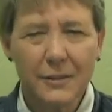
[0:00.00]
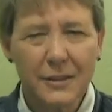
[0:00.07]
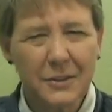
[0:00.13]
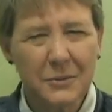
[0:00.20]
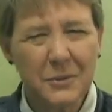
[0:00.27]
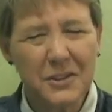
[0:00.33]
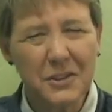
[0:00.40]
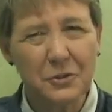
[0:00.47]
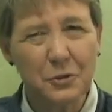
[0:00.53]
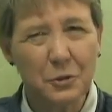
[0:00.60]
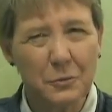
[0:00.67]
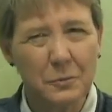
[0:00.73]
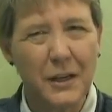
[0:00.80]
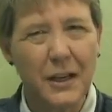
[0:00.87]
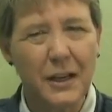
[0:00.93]
it wasn't
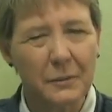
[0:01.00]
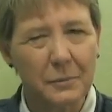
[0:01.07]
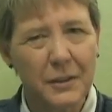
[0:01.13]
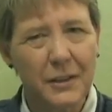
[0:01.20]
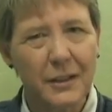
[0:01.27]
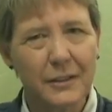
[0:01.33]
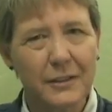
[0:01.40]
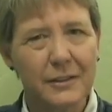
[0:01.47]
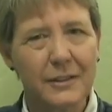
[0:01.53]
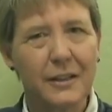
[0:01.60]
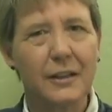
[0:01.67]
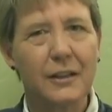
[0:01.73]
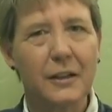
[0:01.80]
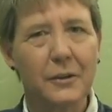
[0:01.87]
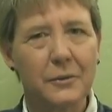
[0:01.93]
too bad, but I could
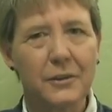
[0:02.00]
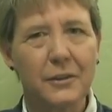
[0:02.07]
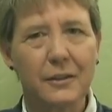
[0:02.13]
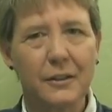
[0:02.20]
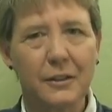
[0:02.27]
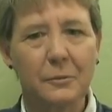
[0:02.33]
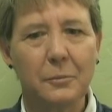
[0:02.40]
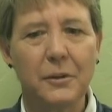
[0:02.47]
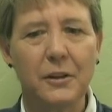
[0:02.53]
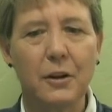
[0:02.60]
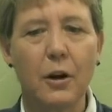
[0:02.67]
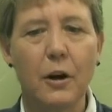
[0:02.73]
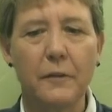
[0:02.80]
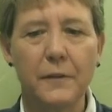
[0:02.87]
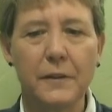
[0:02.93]
tell I was a little bit
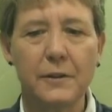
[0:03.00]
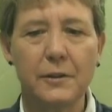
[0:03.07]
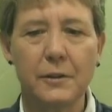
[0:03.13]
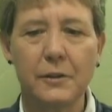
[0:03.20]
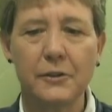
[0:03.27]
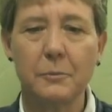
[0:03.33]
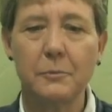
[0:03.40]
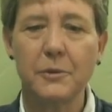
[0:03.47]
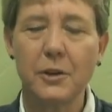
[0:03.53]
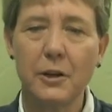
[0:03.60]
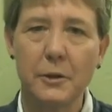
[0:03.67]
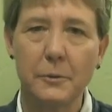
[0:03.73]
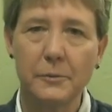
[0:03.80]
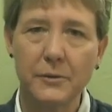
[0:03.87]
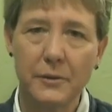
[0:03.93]
off it
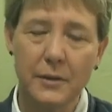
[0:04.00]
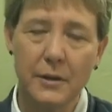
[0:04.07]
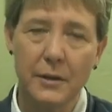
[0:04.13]
sometimes.